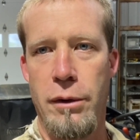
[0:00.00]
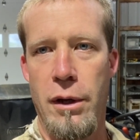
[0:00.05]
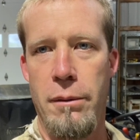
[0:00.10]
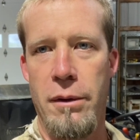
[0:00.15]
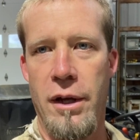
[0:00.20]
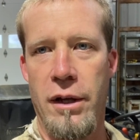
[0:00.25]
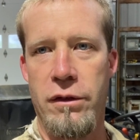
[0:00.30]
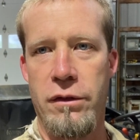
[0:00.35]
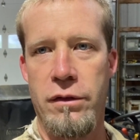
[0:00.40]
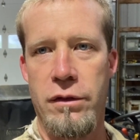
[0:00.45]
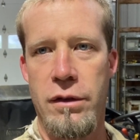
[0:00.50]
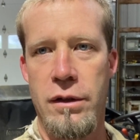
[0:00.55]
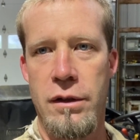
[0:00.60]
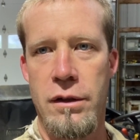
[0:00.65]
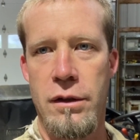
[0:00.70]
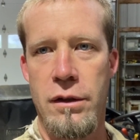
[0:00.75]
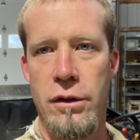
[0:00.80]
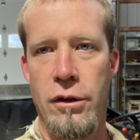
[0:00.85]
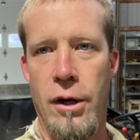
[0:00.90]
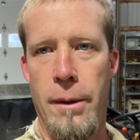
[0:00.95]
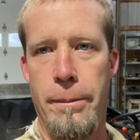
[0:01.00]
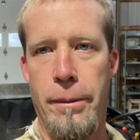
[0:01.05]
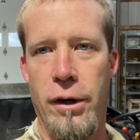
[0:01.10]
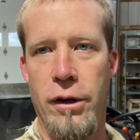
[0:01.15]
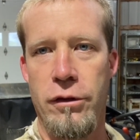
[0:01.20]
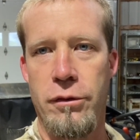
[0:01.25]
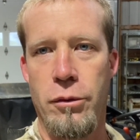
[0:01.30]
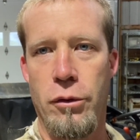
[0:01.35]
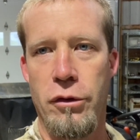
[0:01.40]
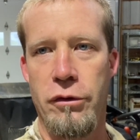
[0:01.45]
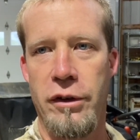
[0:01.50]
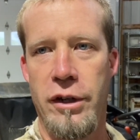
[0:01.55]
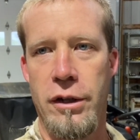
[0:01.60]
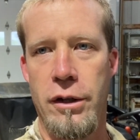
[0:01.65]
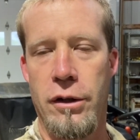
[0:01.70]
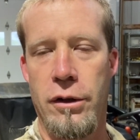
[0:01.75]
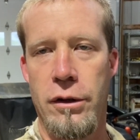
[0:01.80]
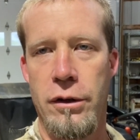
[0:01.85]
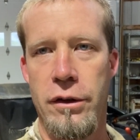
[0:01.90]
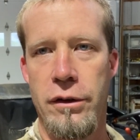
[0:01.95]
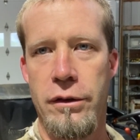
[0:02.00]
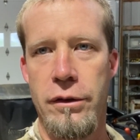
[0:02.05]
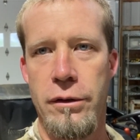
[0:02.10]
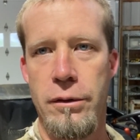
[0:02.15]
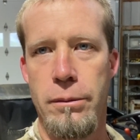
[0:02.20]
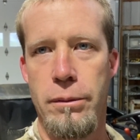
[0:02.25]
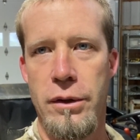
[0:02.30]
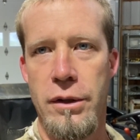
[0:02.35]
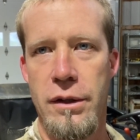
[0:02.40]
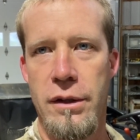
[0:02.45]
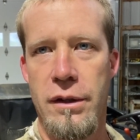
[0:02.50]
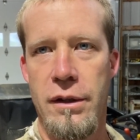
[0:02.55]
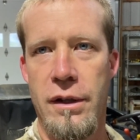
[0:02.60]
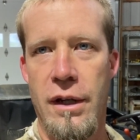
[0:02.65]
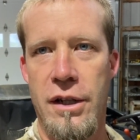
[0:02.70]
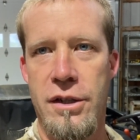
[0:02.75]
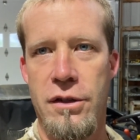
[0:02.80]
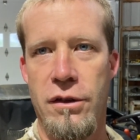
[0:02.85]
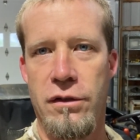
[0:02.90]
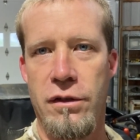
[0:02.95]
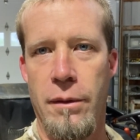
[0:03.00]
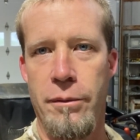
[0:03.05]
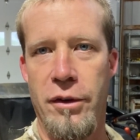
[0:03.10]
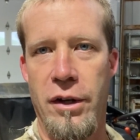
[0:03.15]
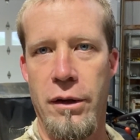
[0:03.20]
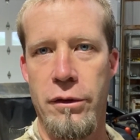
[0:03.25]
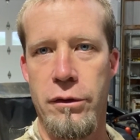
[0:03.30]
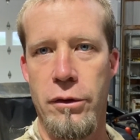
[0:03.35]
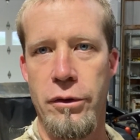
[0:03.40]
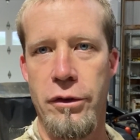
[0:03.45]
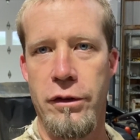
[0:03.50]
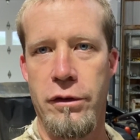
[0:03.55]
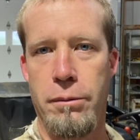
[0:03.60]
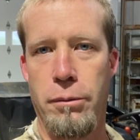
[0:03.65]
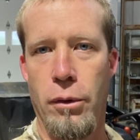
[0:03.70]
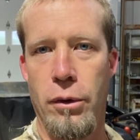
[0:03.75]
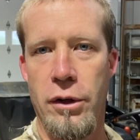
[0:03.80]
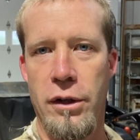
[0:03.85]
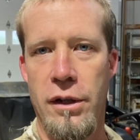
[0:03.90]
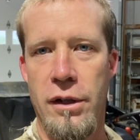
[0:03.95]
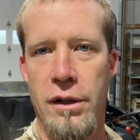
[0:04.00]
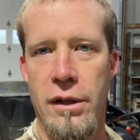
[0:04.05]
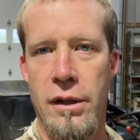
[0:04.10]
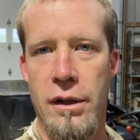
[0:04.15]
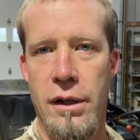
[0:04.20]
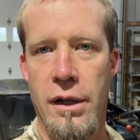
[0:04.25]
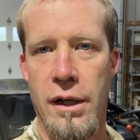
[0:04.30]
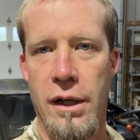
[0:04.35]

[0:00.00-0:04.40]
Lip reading: Maybe that's not possible or very hard to do, but that's just something I was a little disappointed in.